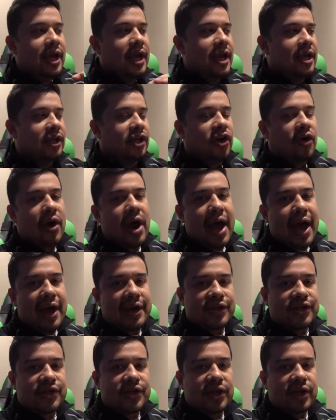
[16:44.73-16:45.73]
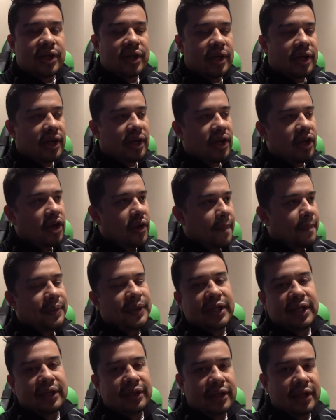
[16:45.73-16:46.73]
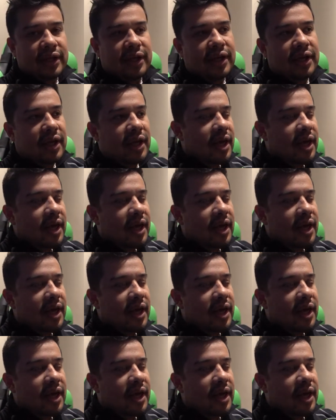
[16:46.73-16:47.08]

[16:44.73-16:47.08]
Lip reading: it crashed completely.